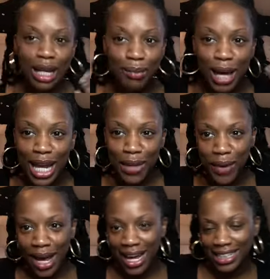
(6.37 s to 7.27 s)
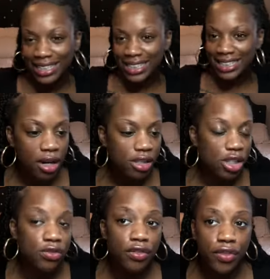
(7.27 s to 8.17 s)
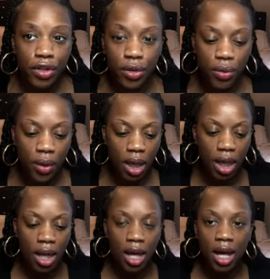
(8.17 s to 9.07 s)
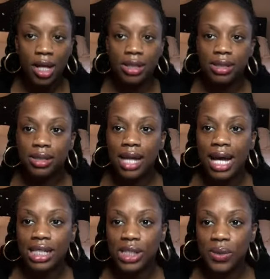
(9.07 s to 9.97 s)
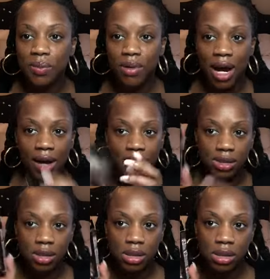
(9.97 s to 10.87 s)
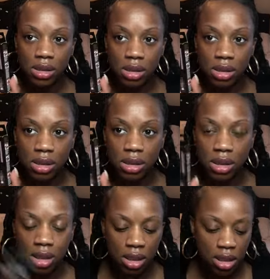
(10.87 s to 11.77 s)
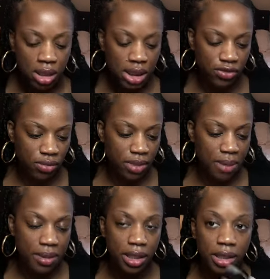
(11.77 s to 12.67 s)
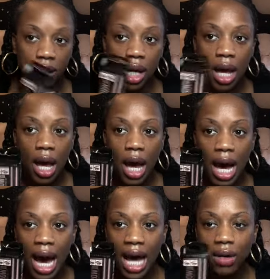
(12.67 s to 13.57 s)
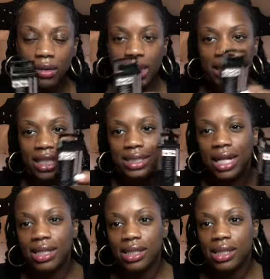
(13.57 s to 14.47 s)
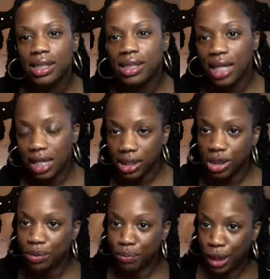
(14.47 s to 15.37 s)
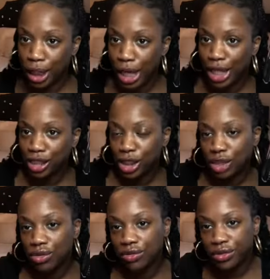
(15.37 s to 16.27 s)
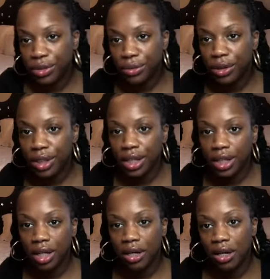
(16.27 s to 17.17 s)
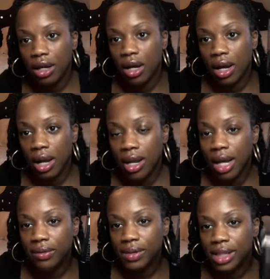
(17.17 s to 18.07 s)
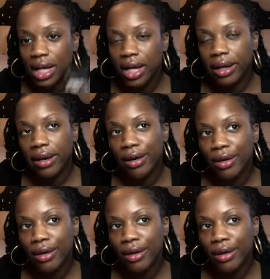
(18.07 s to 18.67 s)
But anyways, here to review Tattoo Brows. This is from Maybelline. I don't think they sell this in the States, but I seen a review on it, and I was like,